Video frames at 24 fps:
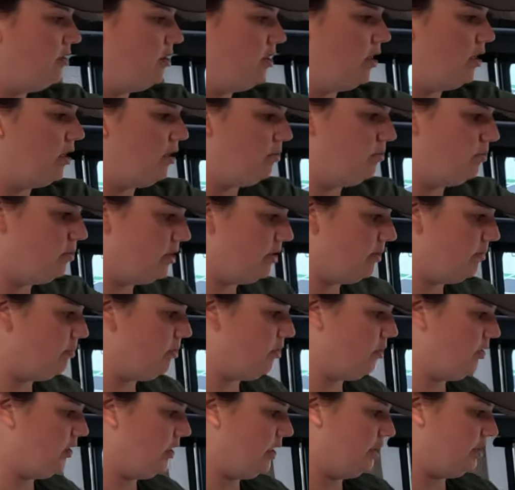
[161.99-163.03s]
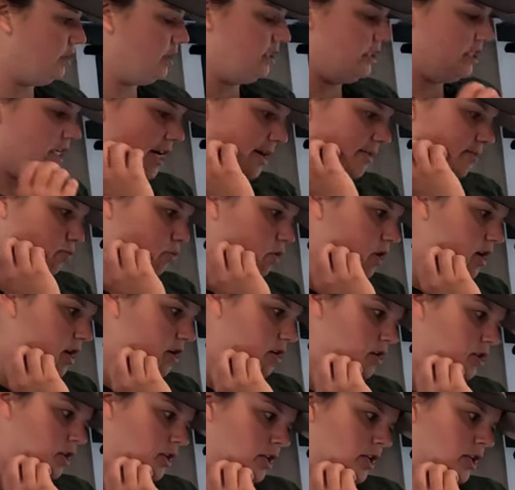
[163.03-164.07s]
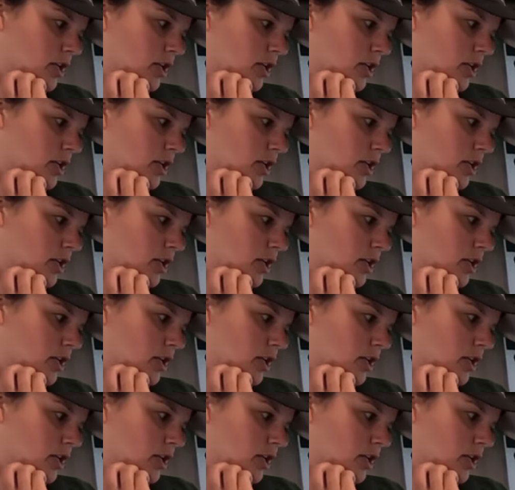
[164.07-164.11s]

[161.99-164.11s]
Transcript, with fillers: Um, simple, does the job well.